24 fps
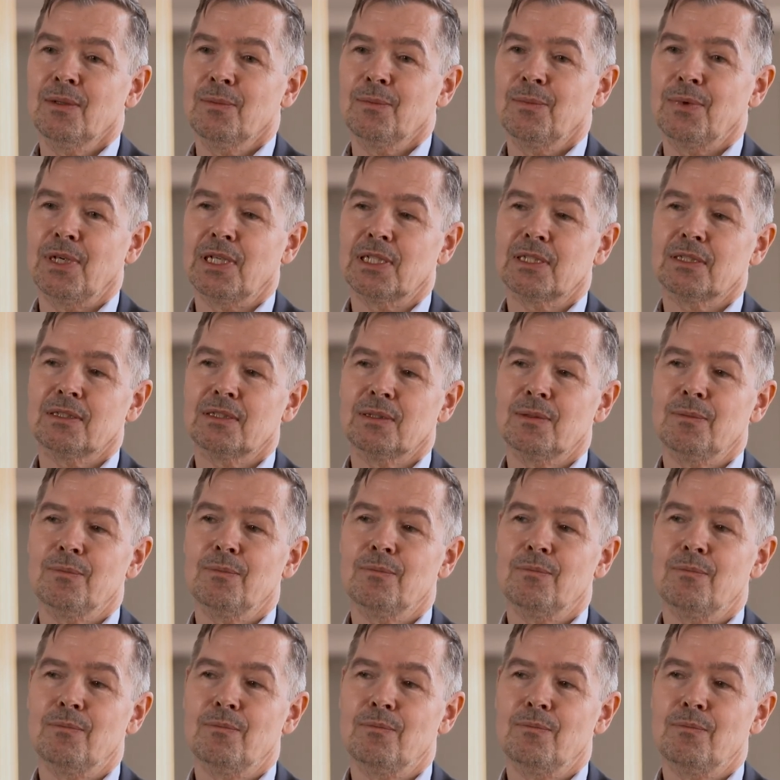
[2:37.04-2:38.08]
But
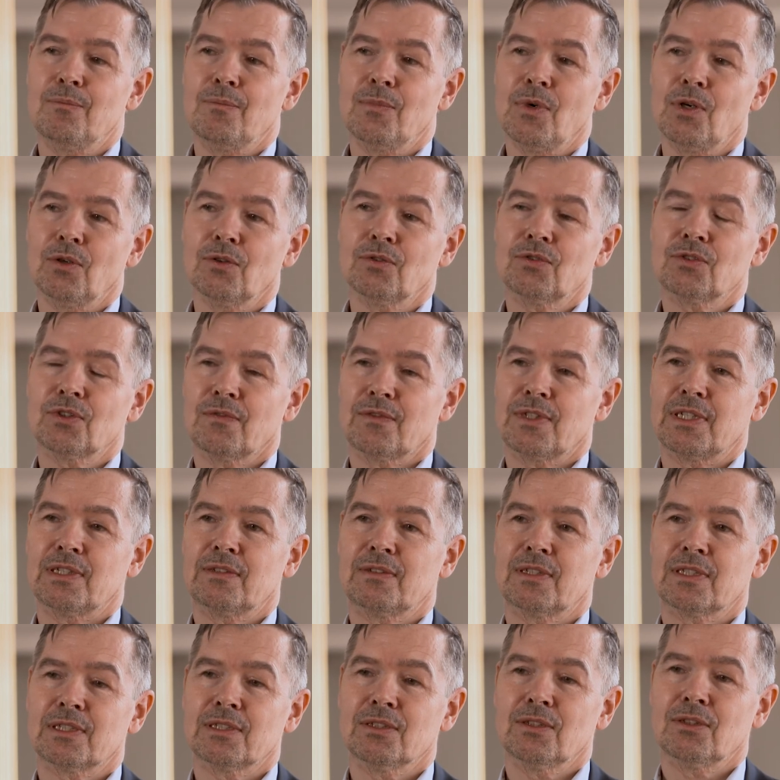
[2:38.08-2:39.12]
most of this
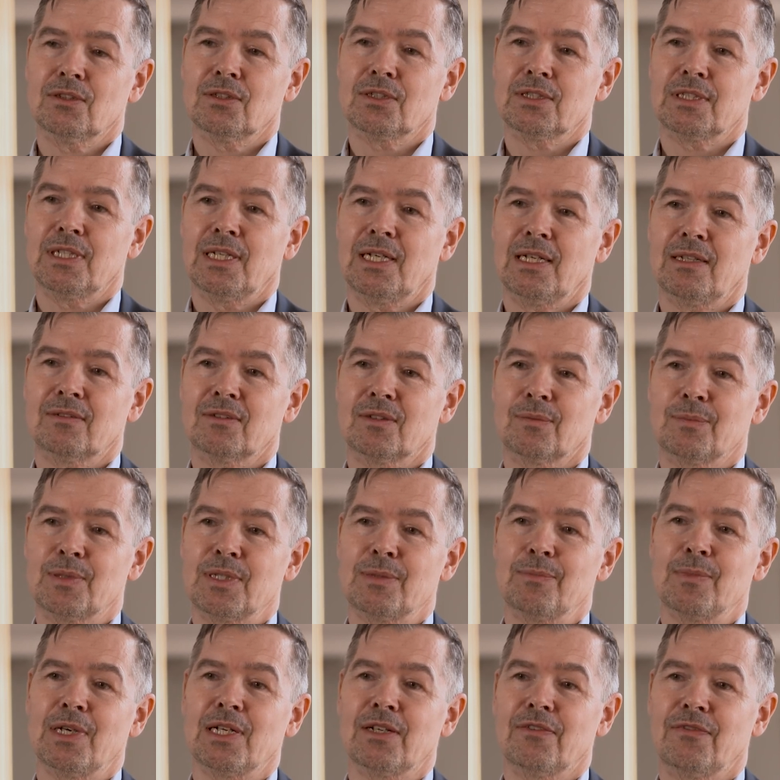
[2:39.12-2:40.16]
technology has to
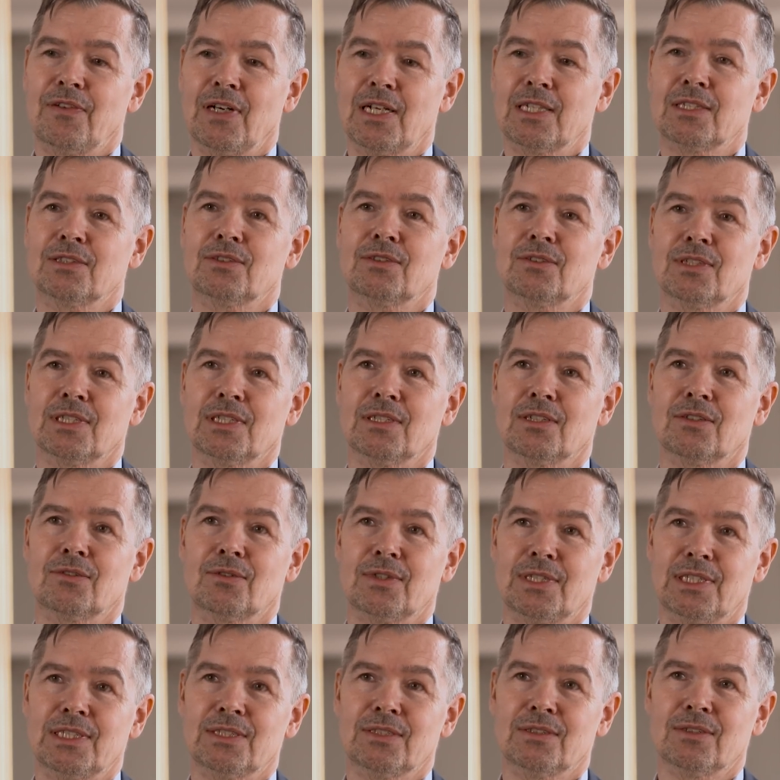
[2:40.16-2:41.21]
be manufactured in a
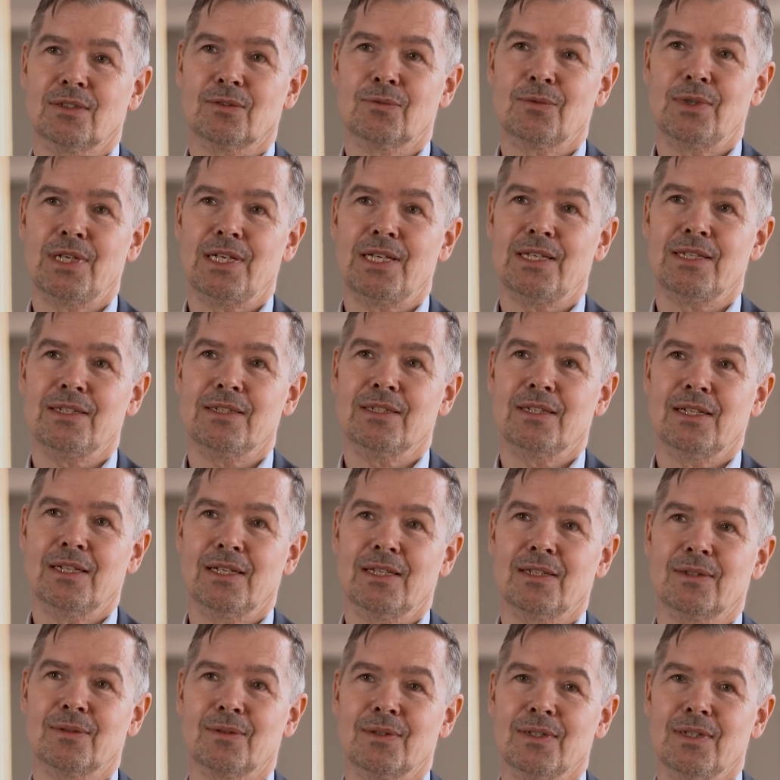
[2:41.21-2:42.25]
traditional way,
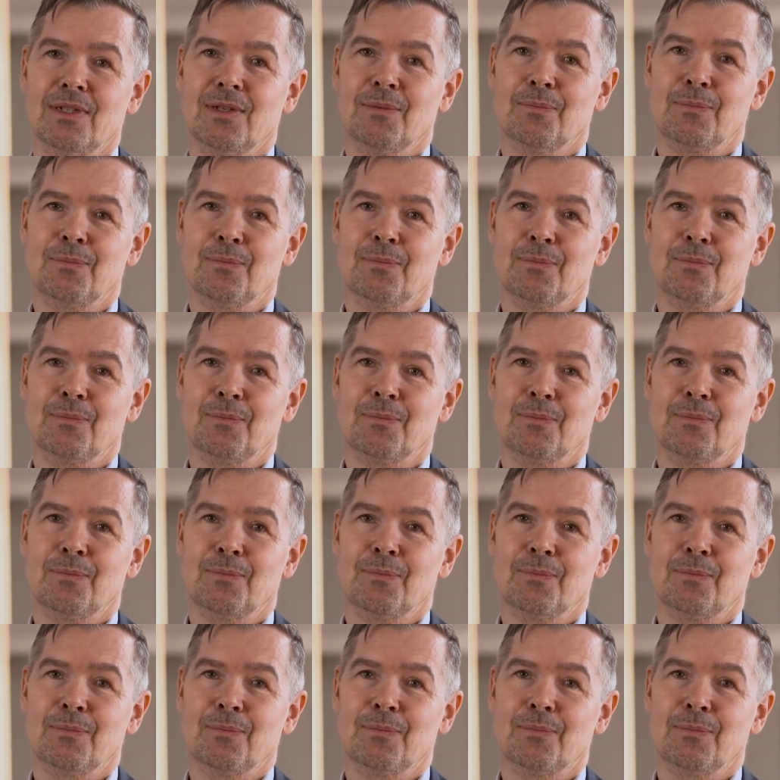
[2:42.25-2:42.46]
and